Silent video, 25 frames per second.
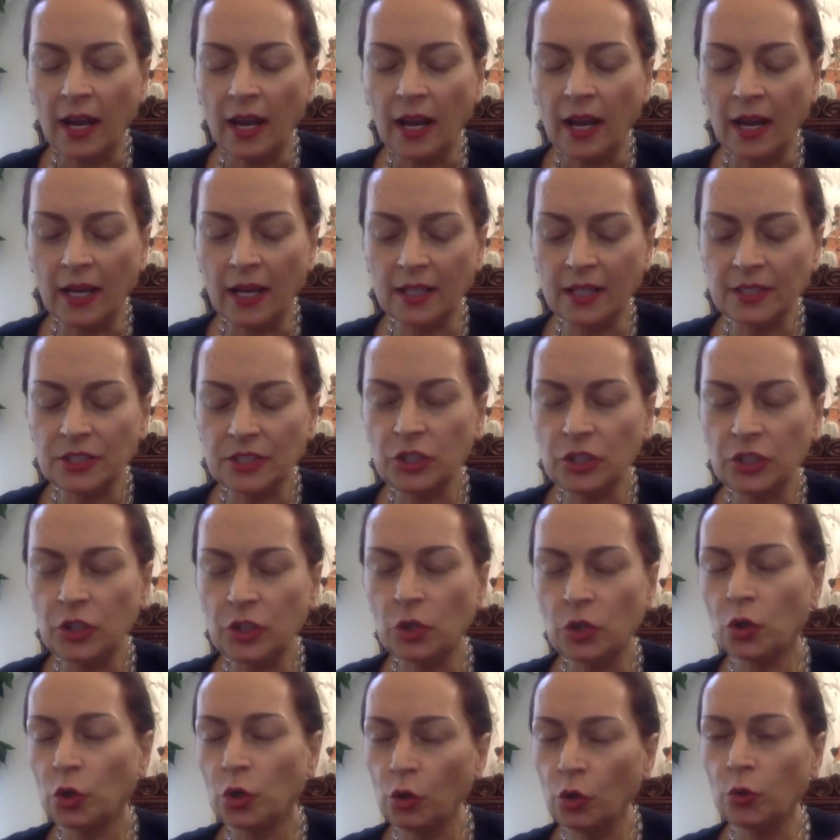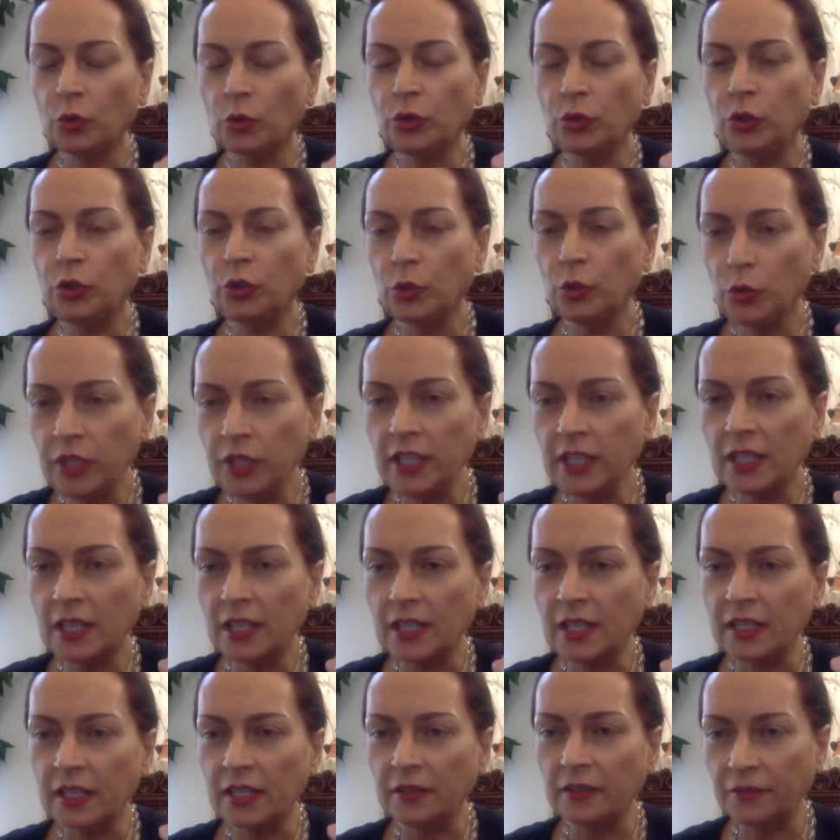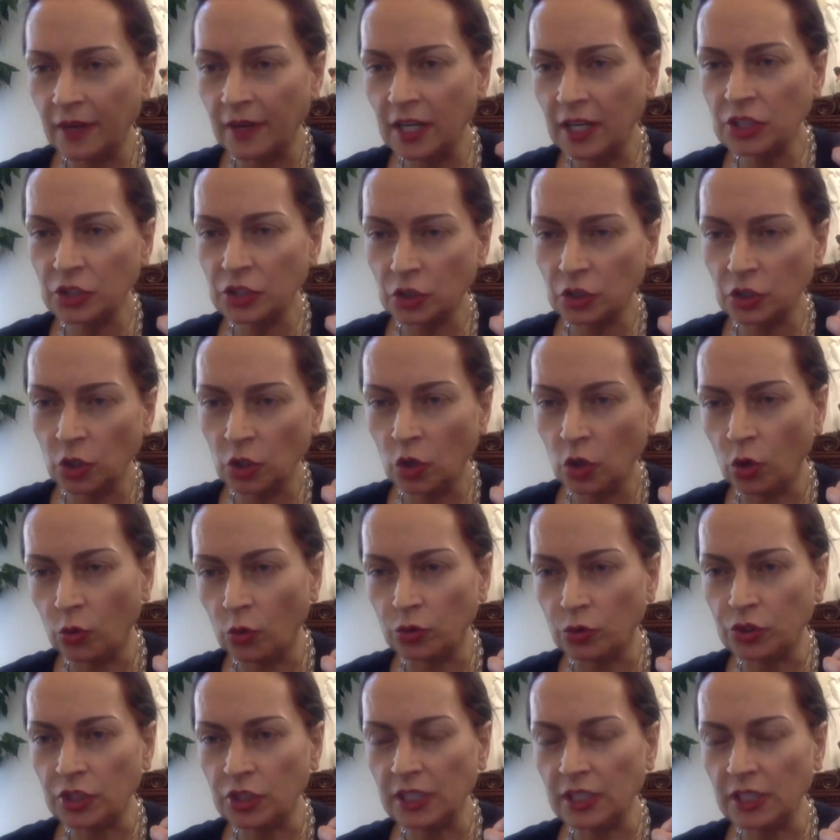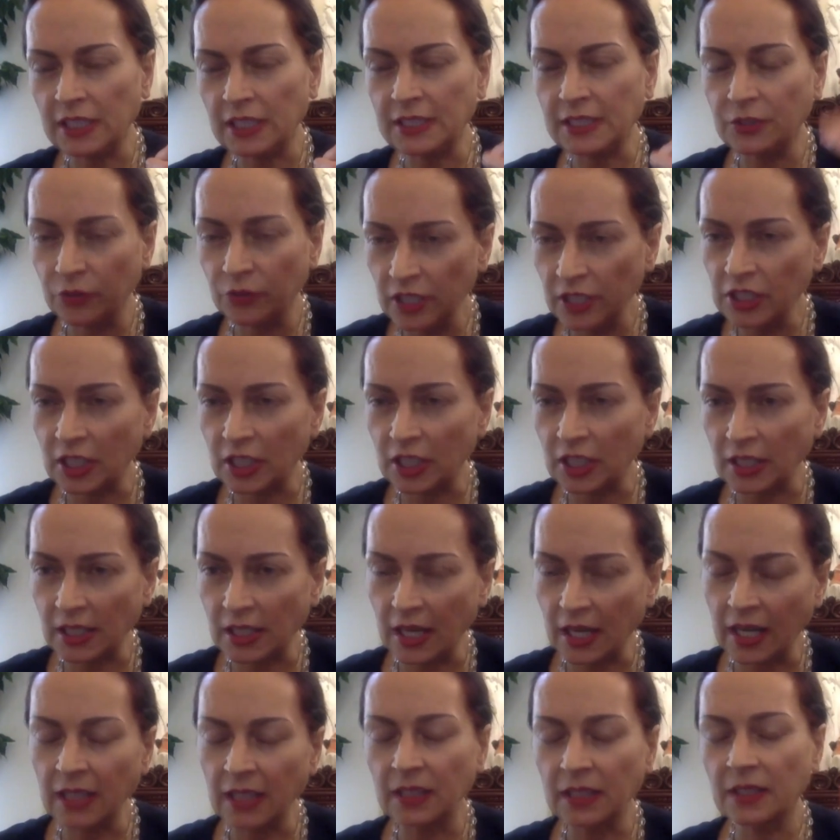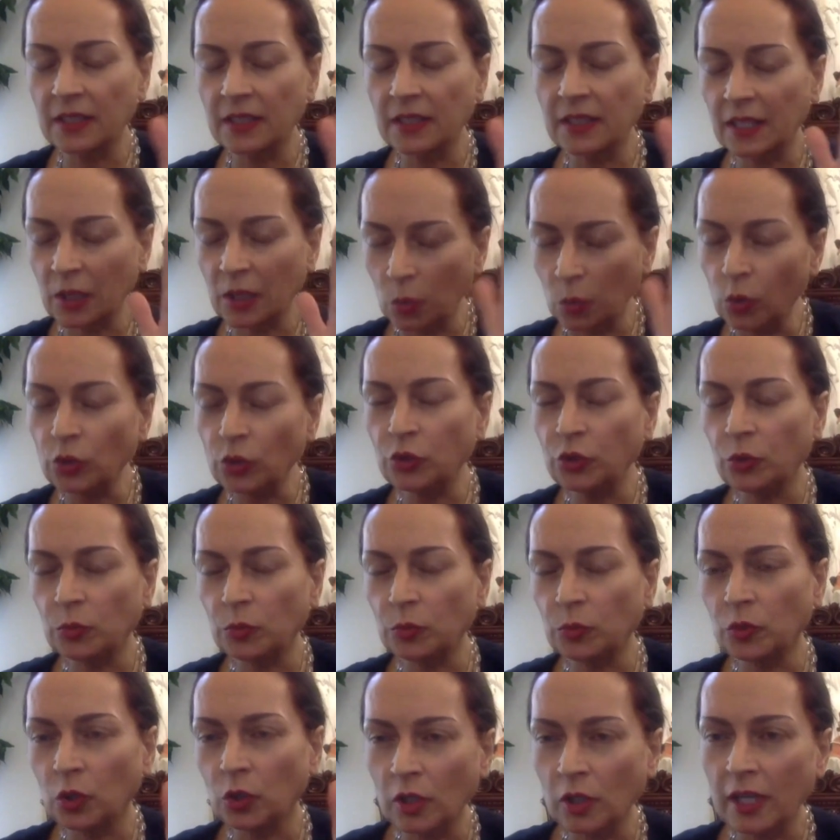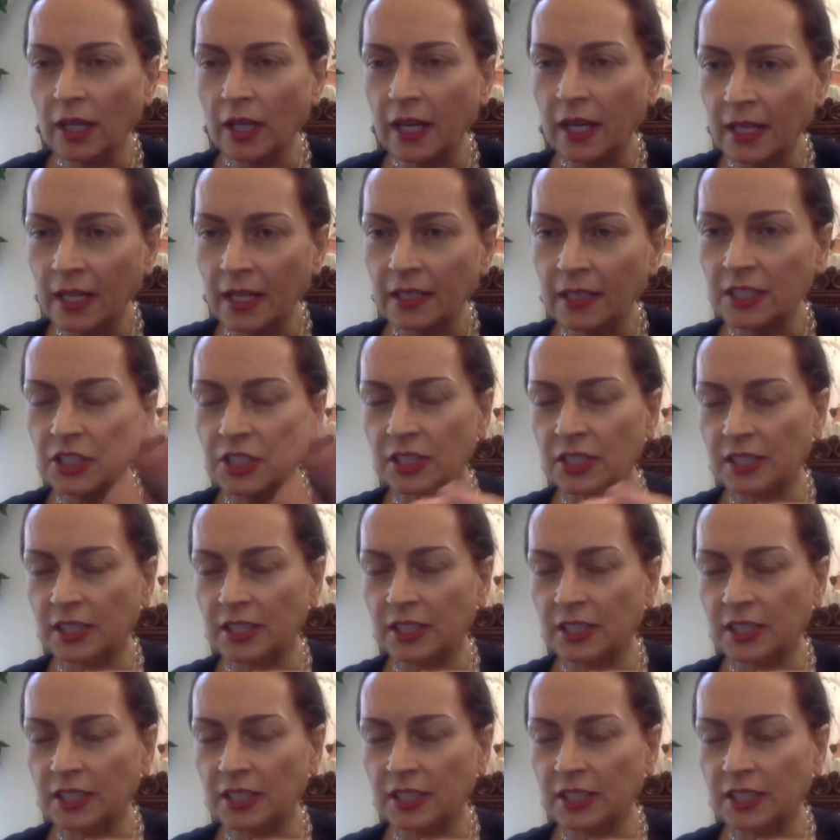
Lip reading: and your own unique refraction code is written in the quantum non-locality,